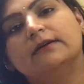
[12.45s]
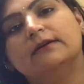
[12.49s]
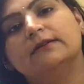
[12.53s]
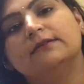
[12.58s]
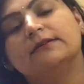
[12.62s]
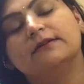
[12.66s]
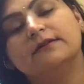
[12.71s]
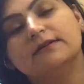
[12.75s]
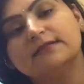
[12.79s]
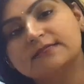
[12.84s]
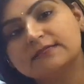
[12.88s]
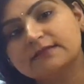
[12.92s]

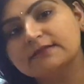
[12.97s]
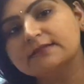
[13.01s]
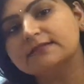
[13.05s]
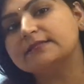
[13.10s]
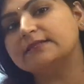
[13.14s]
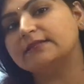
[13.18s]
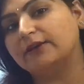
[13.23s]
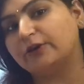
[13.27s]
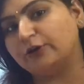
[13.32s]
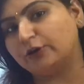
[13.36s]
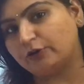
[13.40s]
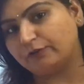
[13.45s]
Thurston's
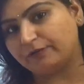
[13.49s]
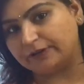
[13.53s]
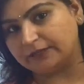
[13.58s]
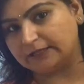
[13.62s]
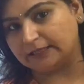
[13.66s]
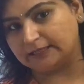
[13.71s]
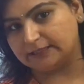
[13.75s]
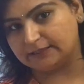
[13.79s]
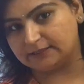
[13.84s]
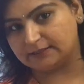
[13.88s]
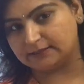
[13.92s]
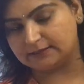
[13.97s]
theory of
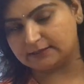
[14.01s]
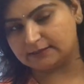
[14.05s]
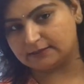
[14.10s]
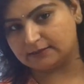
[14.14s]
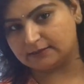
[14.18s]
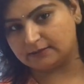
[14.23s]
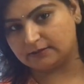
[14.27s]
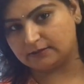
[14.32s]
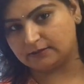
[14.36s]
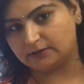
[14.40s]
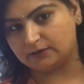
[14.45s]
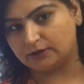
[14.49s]
intelligence.
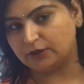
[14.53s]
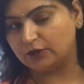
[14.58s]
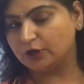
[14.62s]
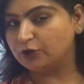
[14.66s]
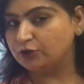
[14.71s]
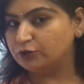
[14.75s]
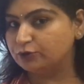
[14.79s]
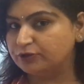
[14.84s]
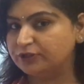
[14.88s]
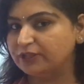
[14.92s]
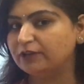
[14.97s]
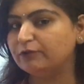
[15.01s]

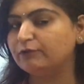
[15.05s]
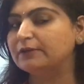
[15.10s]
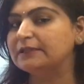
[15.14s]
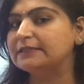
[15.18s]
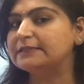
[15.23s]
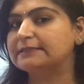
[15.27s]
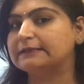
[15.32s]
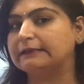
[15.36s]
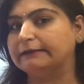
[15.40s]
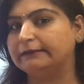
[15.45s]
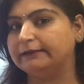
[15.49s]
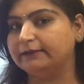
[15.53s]
Today we will
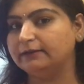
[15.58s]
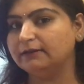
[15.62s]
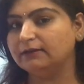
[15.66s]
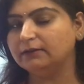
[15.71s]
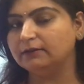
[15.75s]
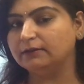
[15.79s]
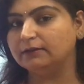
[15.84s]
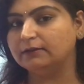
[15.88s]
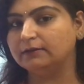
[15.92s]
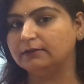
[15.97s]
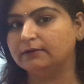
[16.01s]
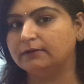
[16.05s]
study
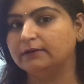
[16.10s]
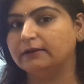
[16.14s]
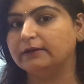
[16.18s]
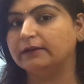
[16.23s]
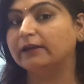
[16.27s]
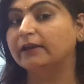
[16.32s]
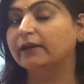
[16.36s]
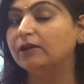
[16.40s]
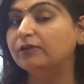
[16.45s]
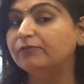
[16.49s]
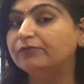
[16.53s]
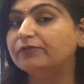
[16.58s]

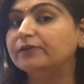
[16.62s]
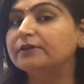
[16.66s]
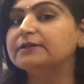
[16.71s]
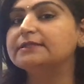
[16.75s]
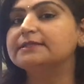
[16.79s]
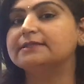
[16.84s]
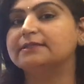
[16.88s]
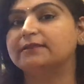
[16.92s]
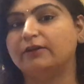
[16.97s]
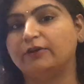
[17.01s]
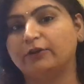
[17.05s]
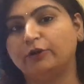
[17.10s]
Guilford's
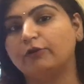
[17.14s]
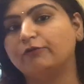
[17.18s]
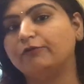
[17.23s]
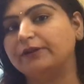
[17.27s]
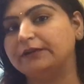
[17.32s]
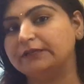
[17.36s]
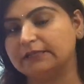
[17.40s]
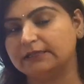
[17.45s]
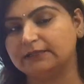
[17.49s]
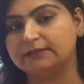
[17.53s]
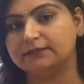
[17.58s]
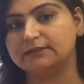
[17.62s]
theory of
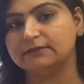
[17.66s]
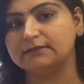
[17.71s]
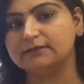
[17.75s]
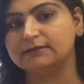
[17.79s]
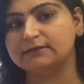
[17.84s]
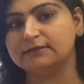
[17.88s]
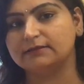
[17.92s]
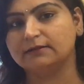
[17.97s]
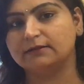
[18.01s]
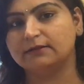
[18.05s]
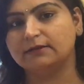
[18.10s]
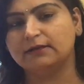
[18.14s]

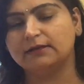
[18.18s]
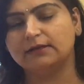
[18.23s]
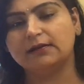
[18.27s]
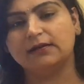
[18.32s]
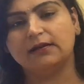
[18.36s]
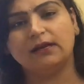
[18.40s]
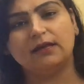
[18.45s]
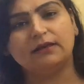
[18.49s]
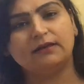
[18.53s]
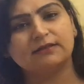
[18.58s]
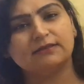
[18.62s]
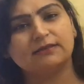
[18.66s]
intelligence.
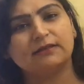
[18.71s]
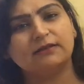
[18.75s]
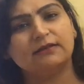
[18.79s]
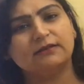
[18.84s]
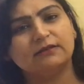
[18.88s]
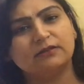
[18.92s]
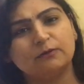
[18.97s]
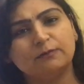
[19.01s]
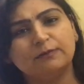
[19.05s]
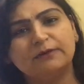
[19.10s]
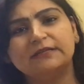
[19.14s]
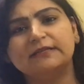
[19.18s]
It is a
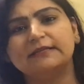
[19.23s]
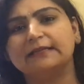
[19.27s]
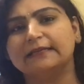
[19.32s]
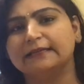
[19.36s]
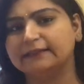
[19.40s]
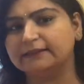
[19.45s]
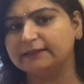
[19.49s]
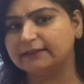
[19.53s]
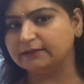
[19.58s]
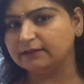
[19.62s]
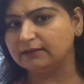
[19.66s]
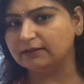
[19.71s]
little bit
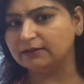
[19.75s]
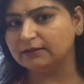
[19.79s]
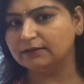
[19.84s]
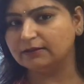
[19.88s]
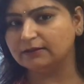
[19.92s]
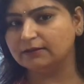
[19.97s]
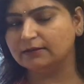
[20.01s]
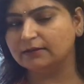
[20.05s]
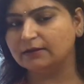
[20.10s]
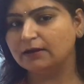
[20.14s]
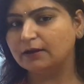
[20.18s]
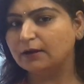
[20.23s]
lengthy
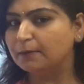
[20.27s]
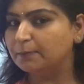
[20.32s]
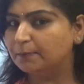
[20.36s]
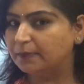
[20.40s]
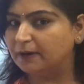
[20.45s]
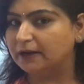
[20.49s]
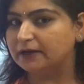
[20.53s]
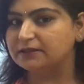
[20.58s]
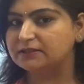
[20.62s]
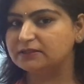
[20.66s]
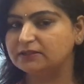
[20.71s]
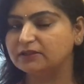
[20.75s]

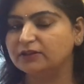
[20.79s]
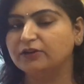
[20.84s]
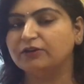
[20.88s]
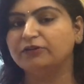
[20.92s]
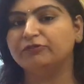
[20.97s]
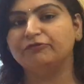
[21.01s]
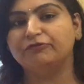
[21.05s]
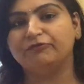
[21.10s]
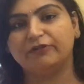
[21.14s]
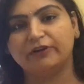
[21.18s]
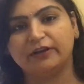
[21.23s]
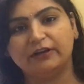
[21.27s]
but
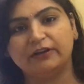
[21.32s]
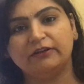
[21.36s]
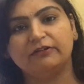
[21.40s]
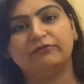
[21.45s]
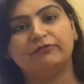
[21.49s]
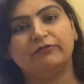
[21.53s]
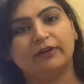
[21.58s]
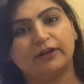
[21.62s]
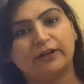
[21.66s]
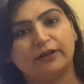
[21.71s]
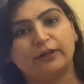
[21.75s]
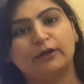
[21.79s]

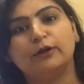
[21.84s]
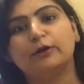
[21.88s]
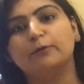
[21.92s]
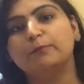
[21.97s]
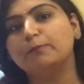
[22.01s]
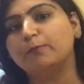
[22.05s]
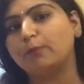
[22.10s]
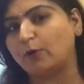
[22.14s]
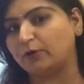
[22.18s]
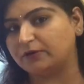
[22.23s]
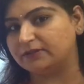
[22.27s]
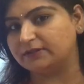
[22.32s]
very
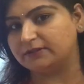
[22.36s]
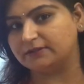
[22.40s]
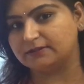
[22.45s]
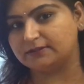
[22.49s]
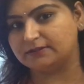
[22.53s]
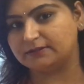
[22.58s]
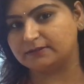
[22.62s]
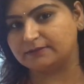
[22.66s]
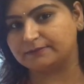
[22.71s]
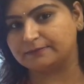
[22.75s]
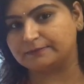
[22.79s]
important.